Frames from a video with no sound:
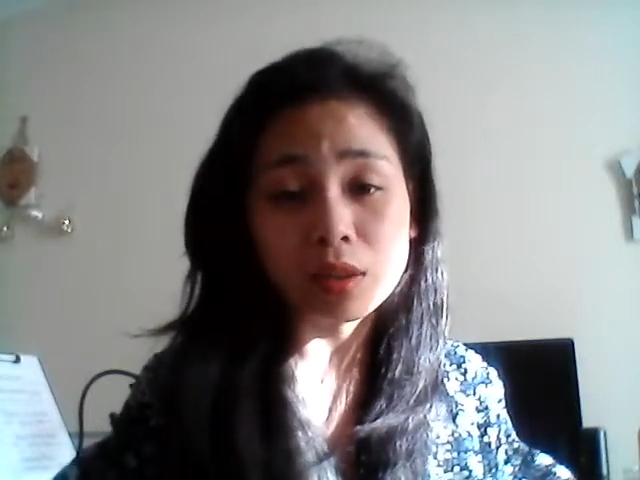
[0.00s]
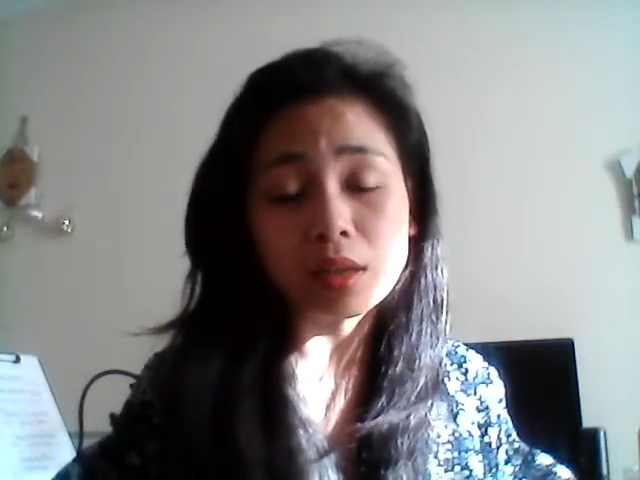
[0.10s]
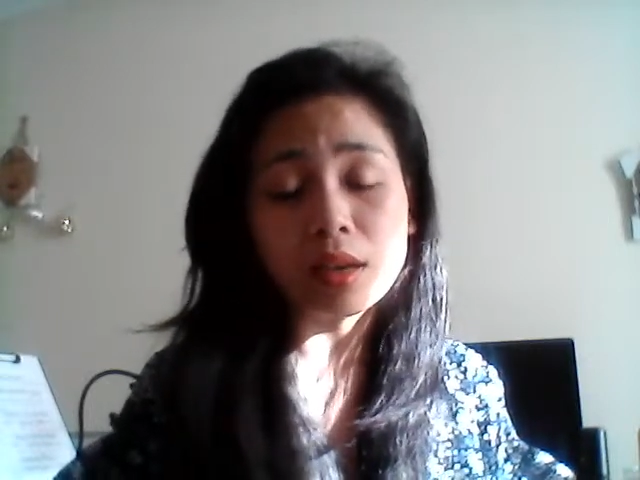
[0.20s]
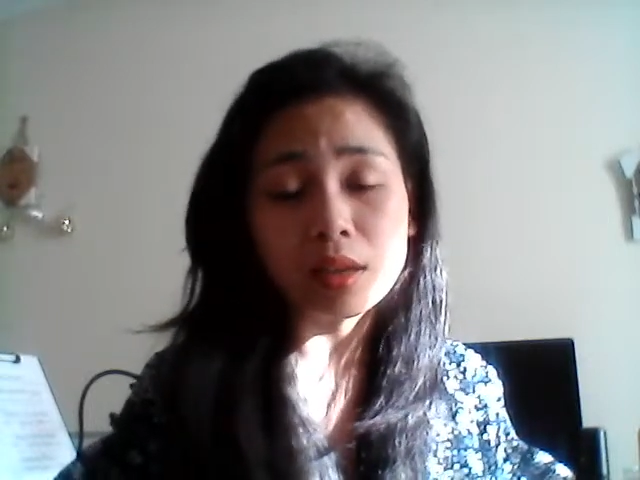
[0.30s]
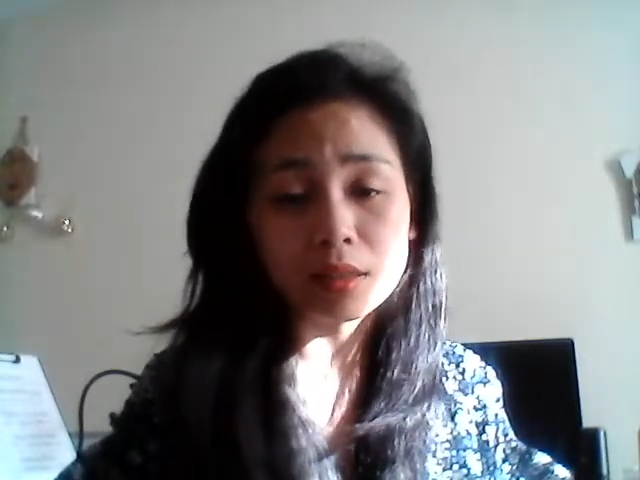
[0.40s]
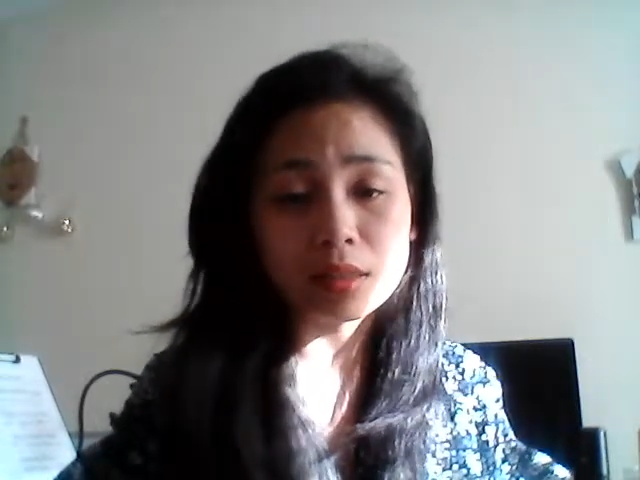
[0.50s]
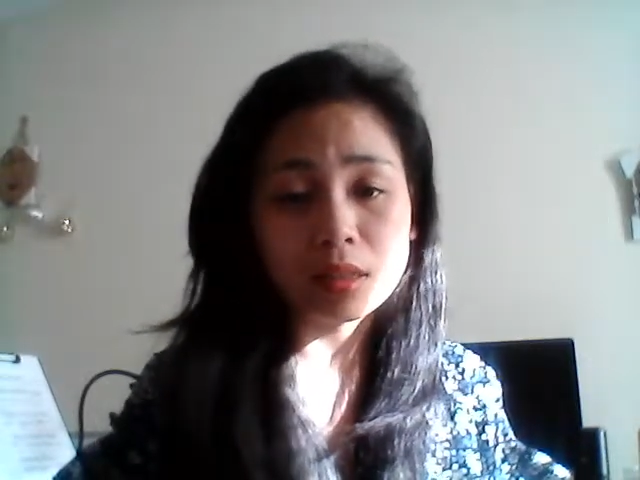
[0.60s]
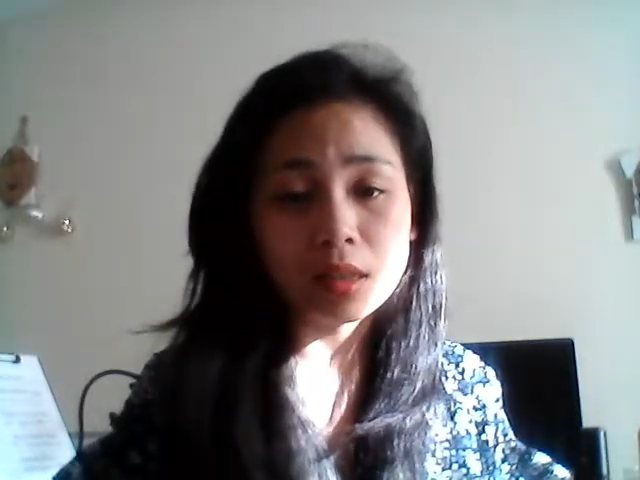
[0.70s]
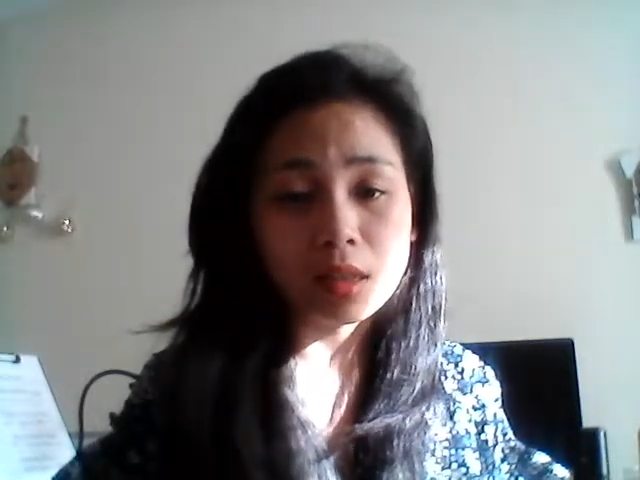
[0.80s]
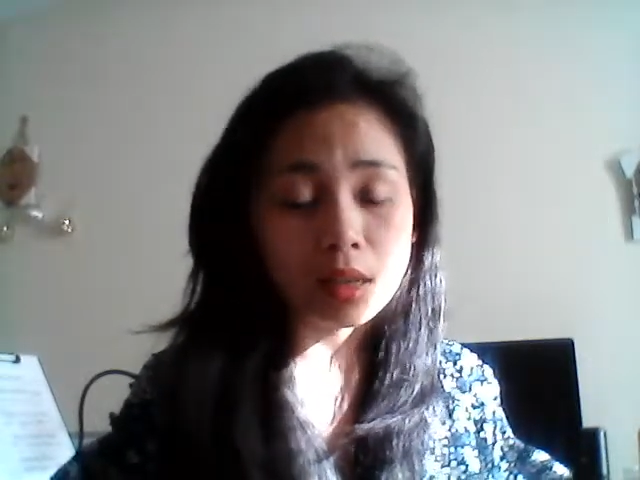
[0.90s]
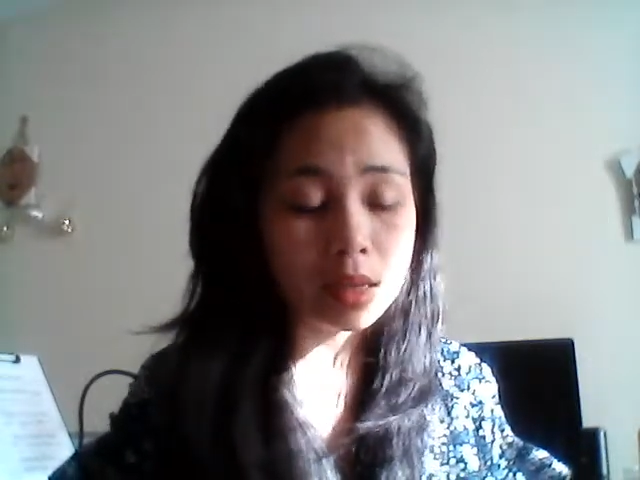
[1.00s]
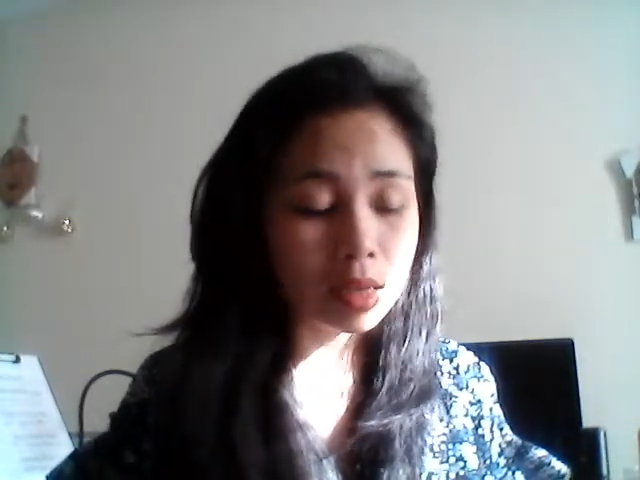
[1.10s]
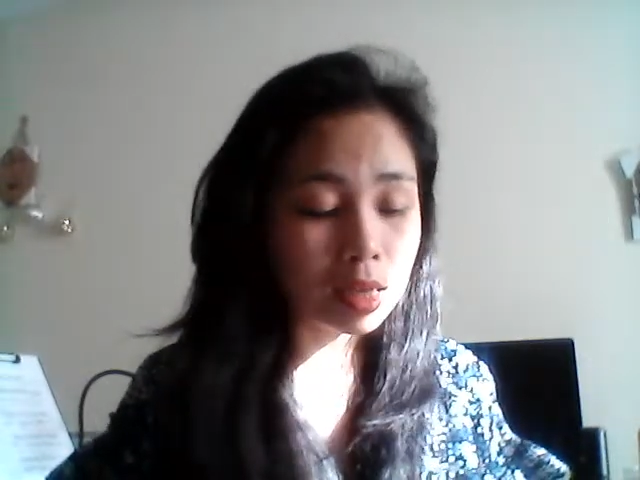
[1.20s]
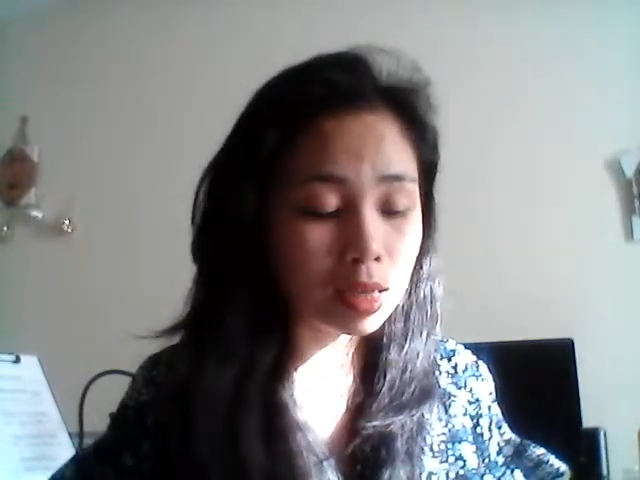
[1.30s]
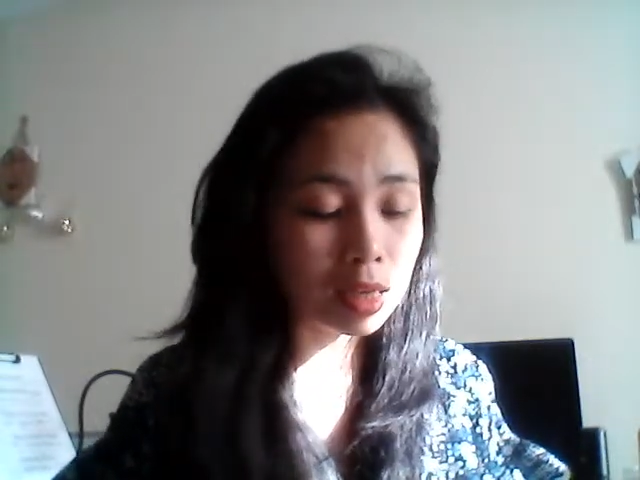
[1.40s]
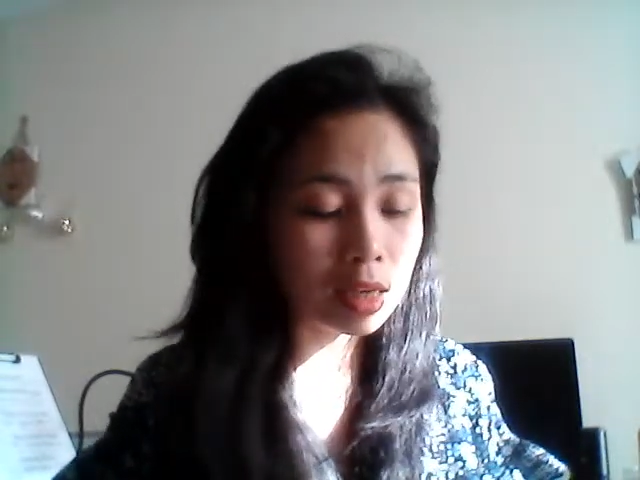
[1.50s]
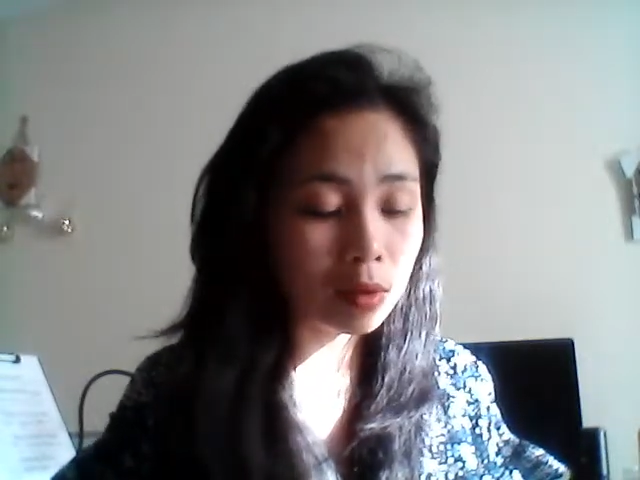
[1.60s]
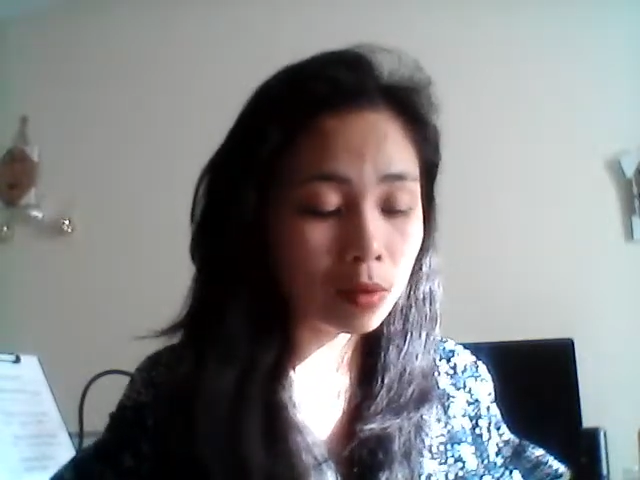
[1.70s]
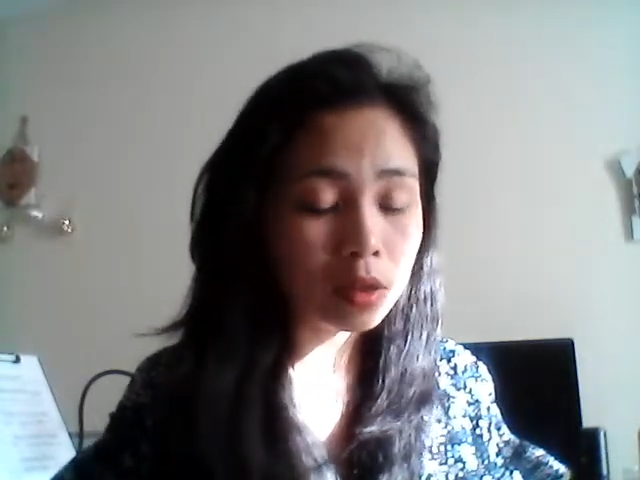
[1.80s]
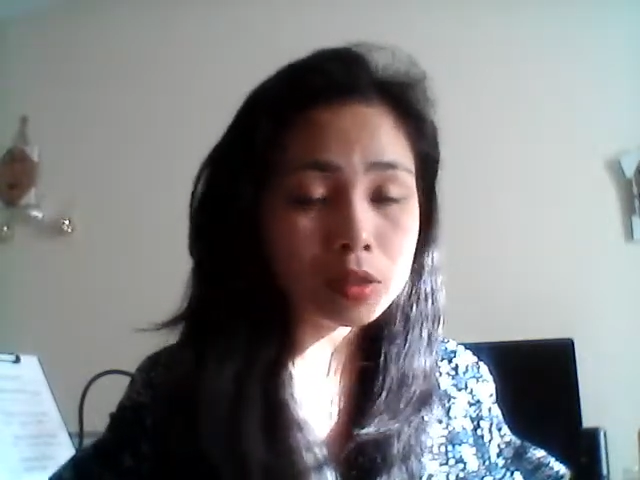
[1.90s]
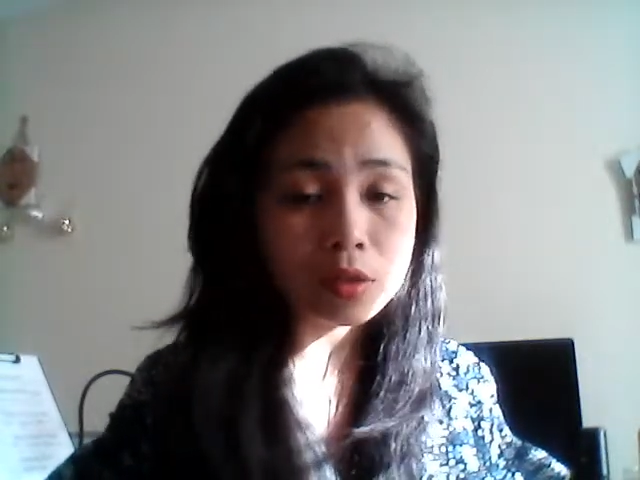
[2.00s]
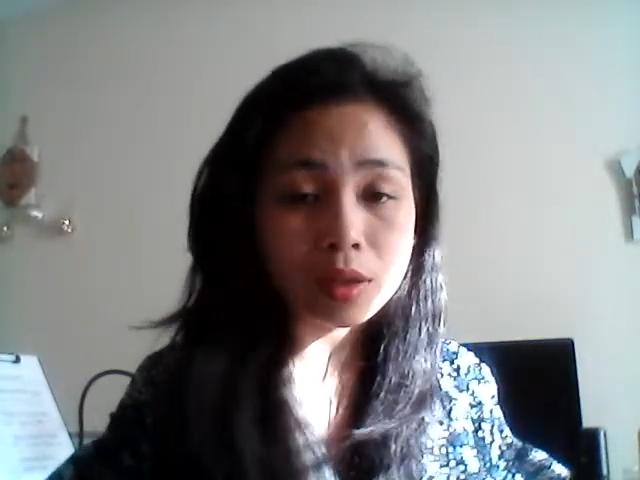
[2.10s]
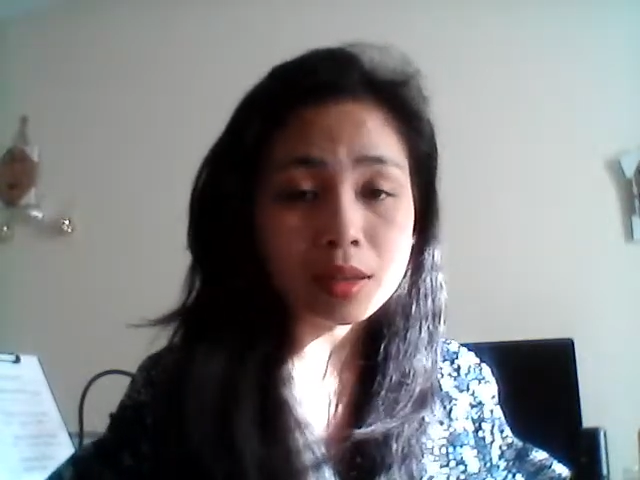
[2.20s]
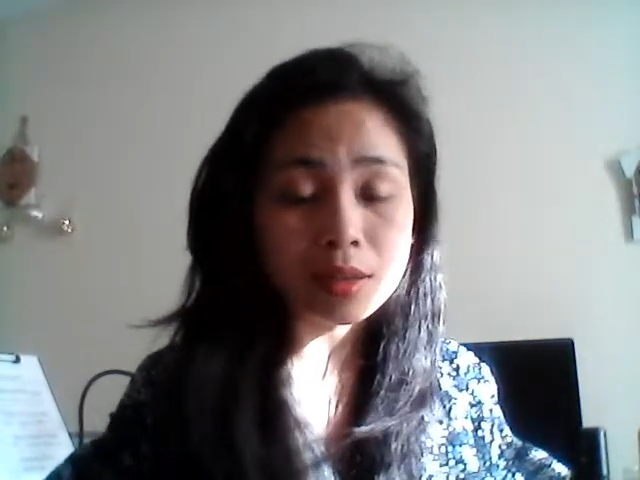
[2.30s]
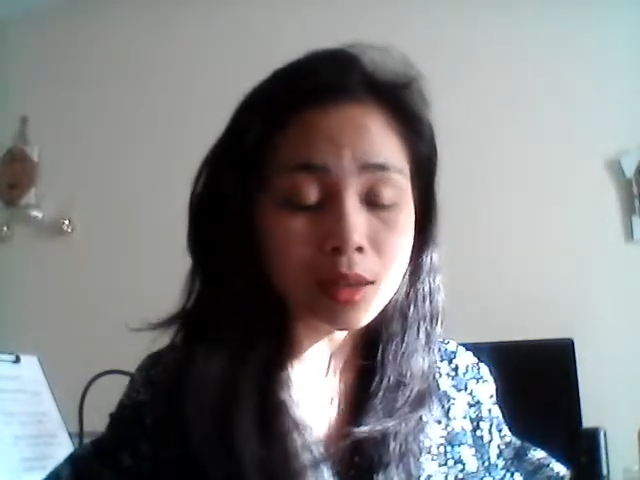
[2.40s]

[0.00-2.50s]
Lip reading: get 8. And in order to get